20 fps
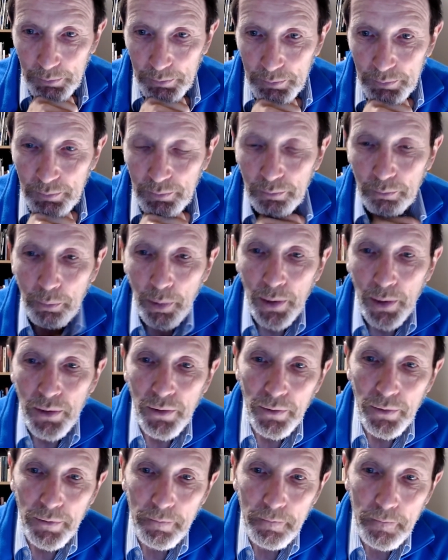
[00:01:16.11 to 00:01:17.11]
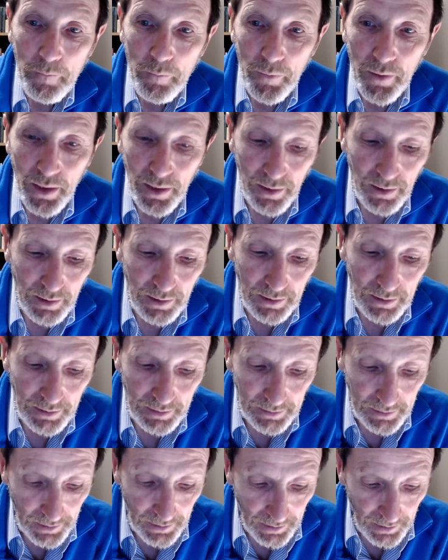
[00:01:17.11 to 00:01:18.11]
pinion,
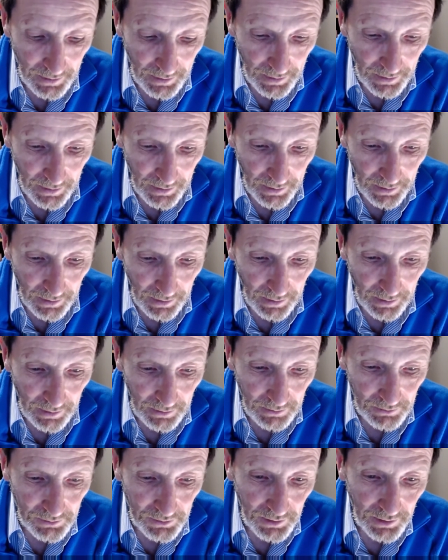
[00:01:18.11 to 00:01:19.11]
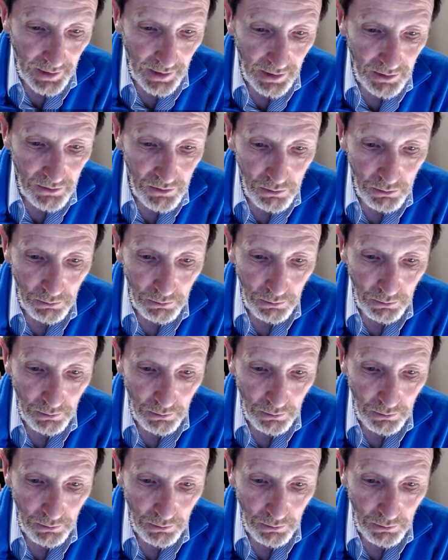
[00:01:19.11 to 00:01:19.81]
and I had to